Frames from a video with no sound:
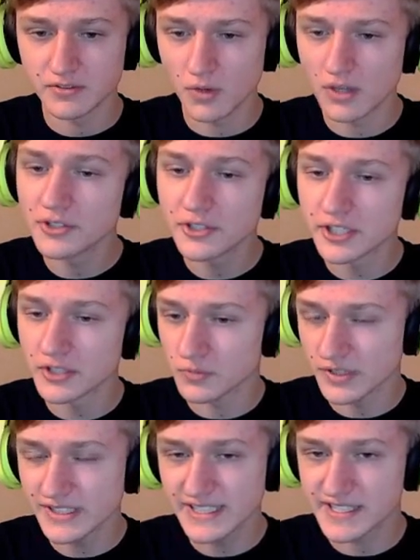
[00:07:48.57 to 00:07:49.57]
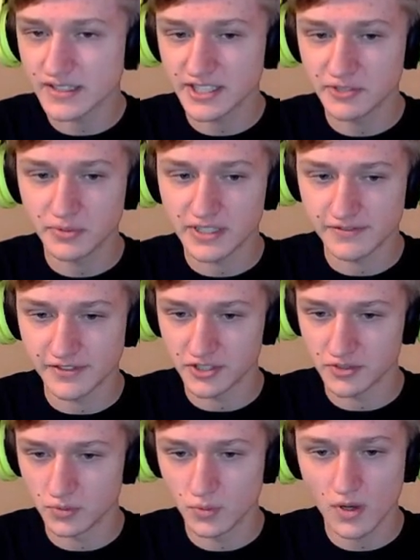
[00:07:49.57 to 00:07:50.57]
really delete whatever
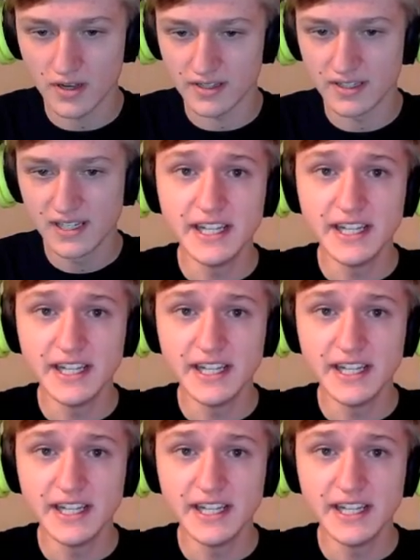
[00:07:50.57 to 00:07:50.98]
you want.